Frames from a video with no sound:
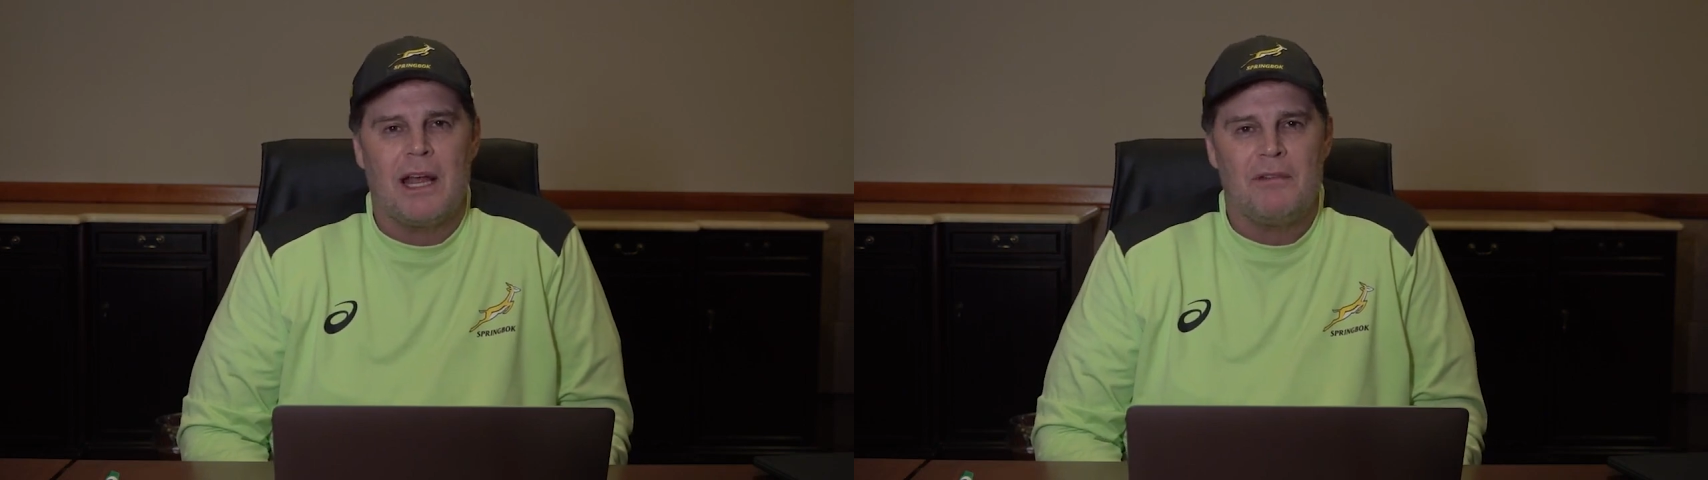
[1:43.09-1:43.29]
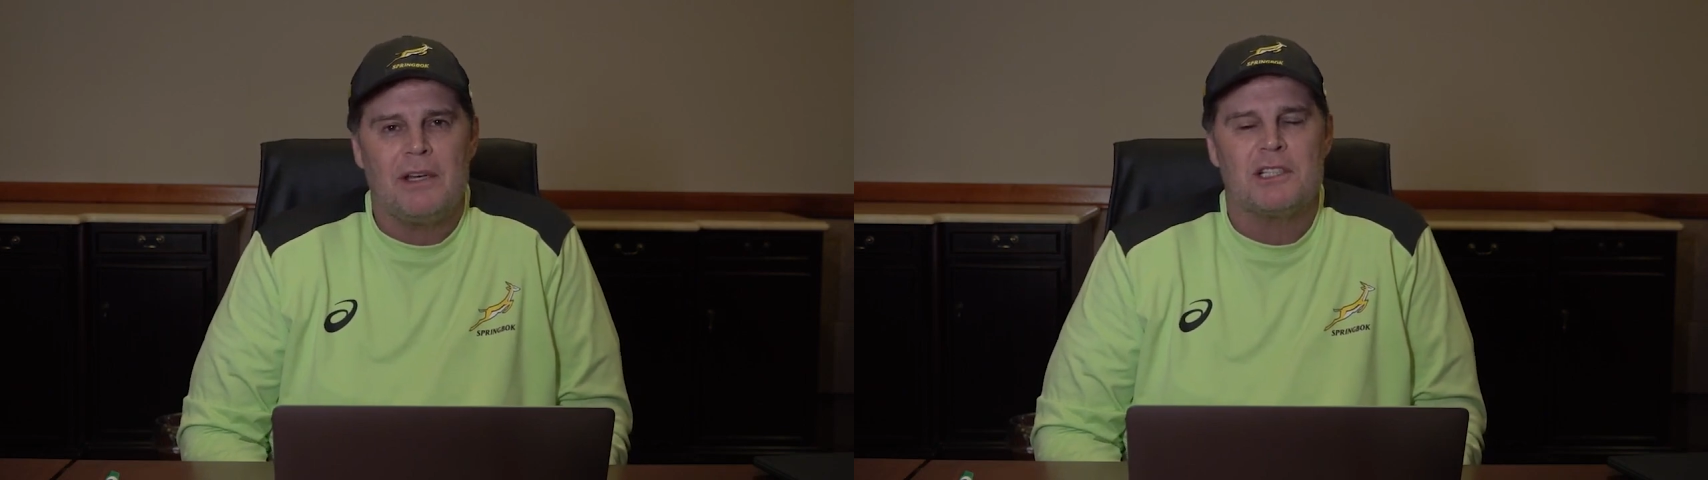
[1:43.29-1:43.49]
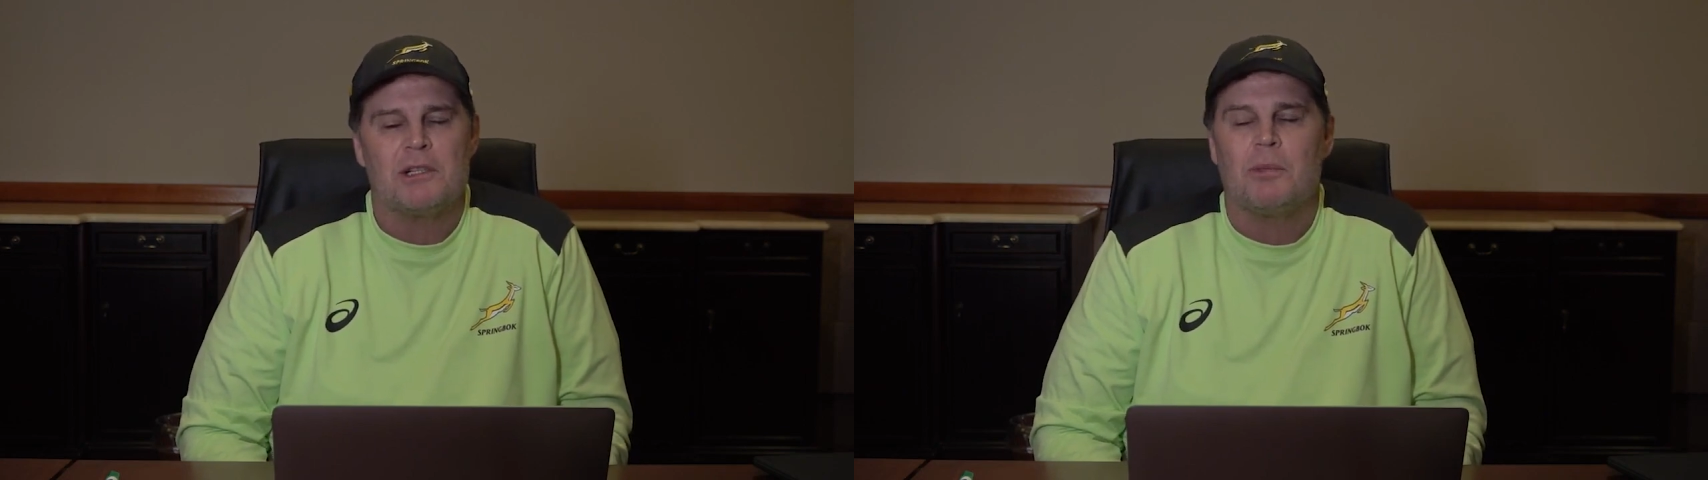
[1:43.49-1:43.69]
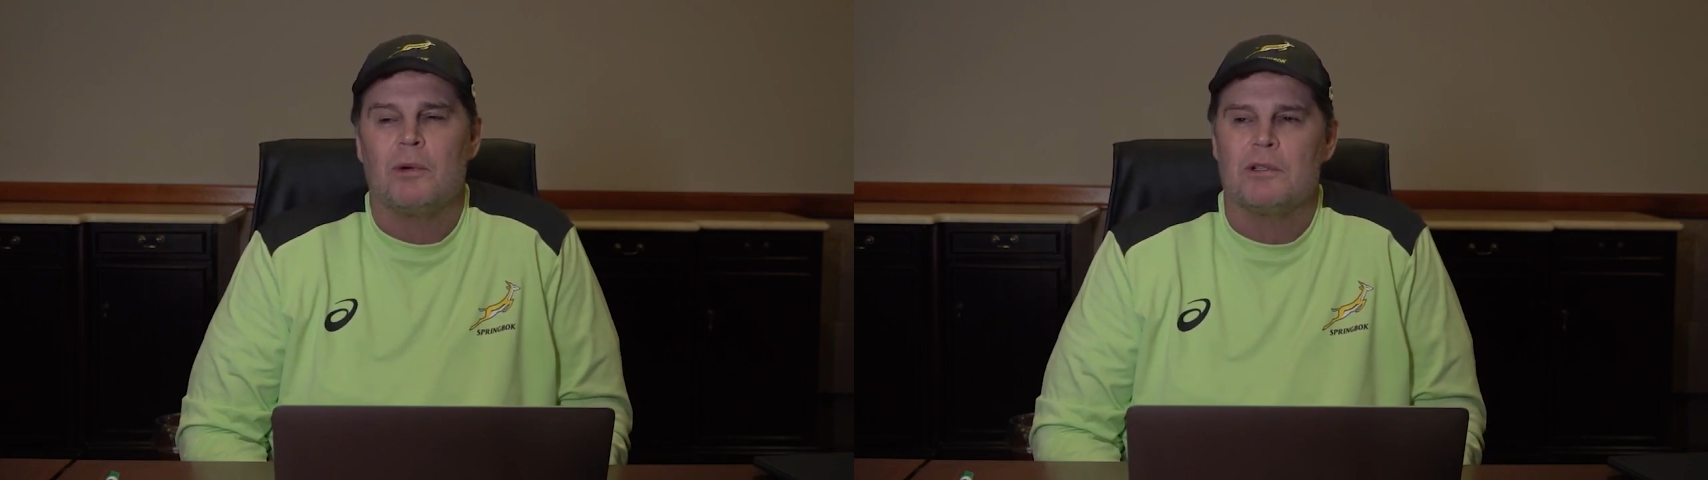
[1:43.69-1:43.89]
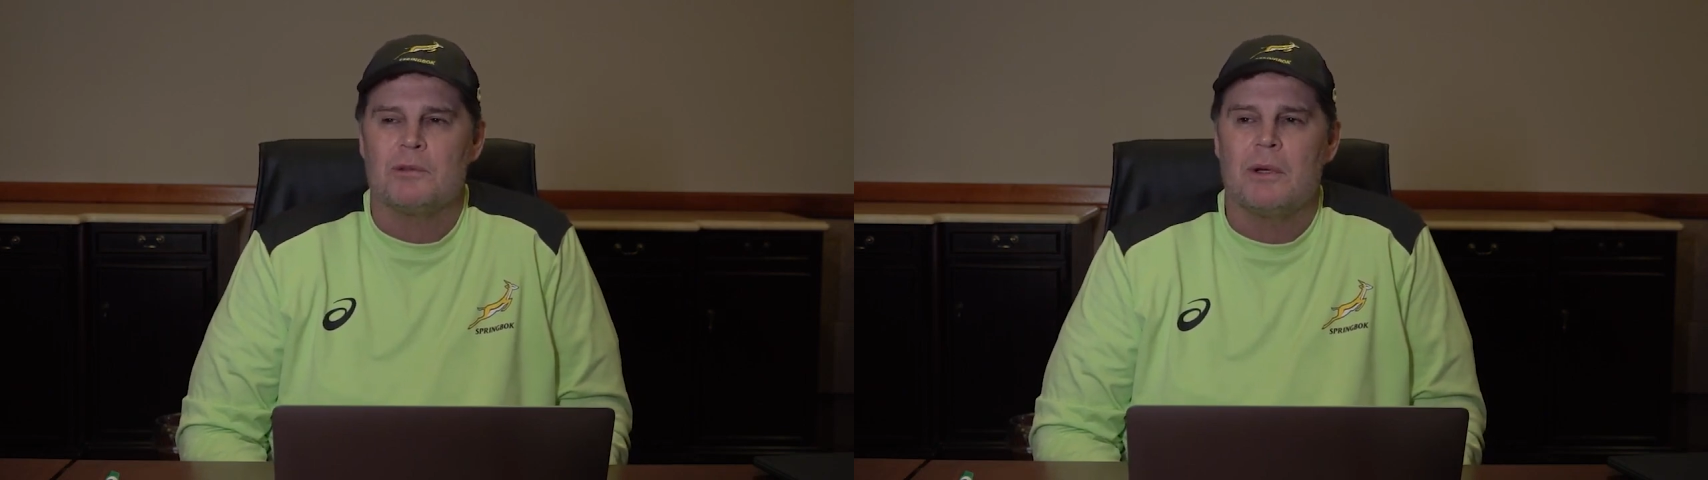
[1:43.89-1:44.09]
African
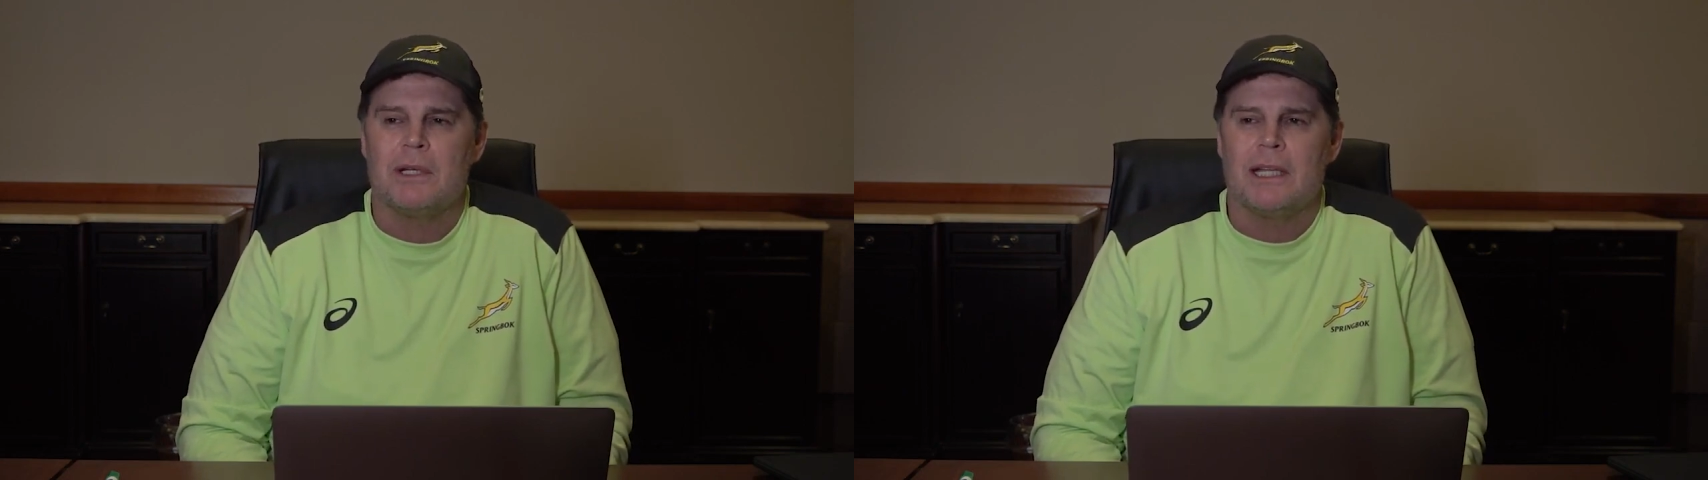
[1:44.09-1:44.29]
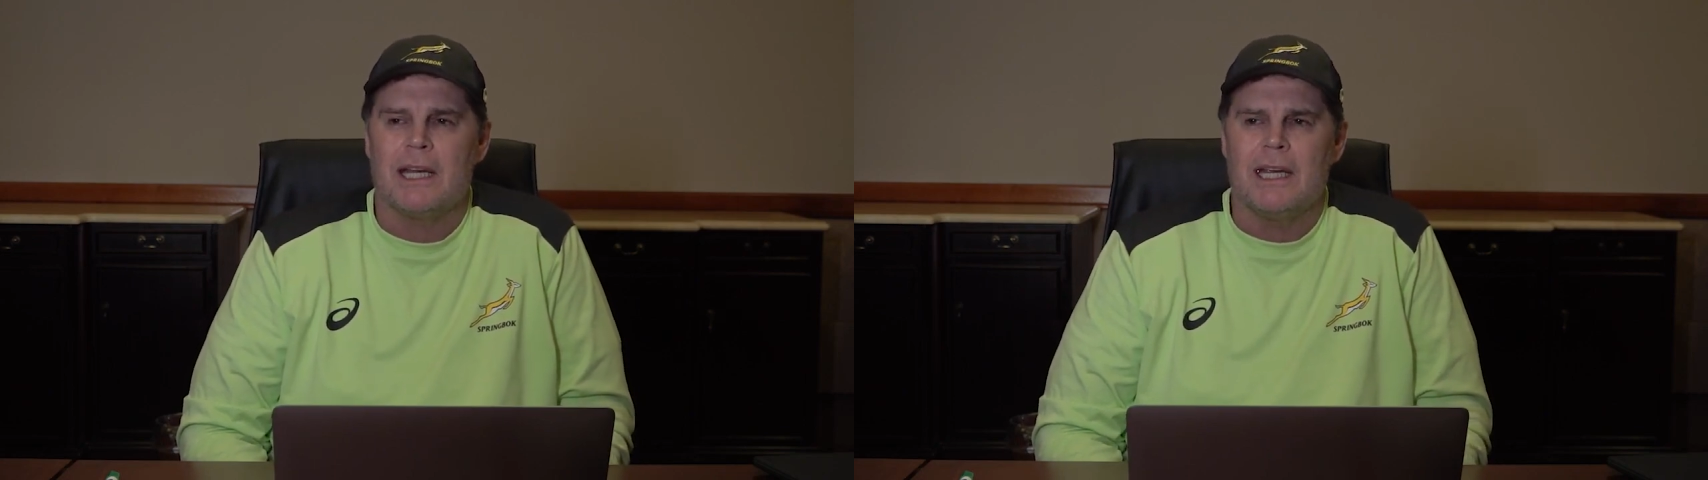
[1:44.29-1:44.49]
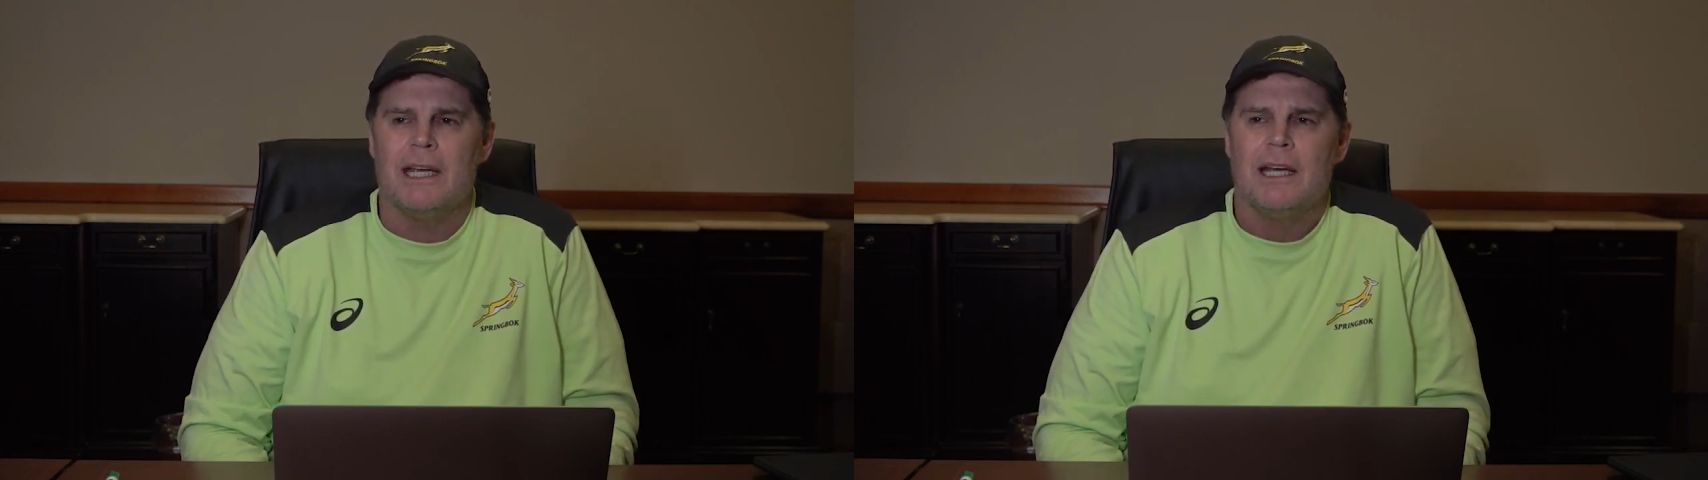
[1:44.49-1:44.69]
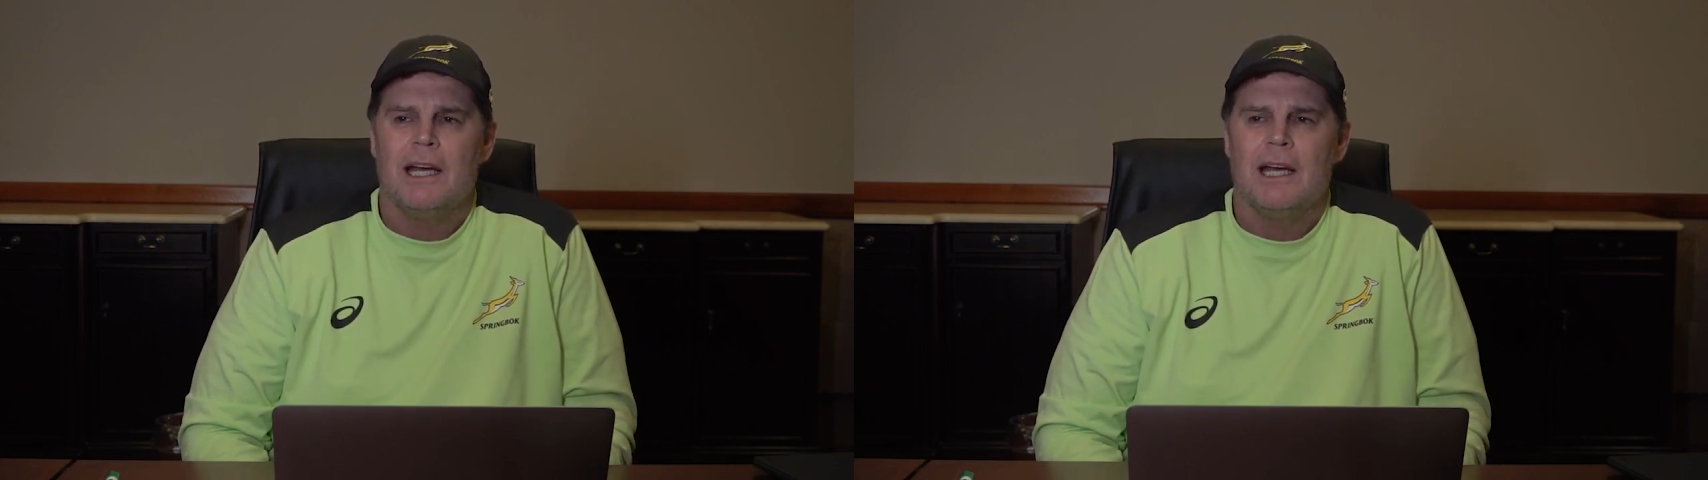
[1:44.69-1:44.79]
supporters won't agree.